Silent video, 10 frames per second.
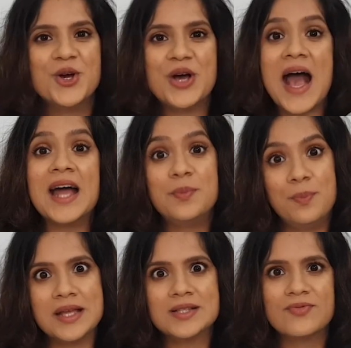and
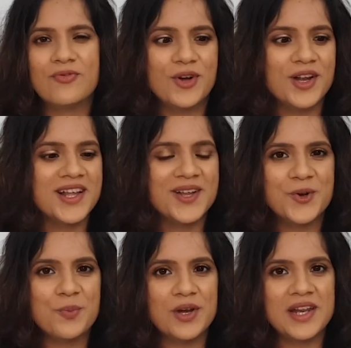painful to
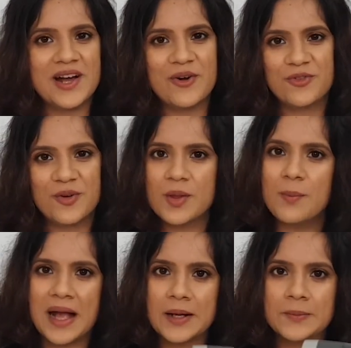pull it out from the back.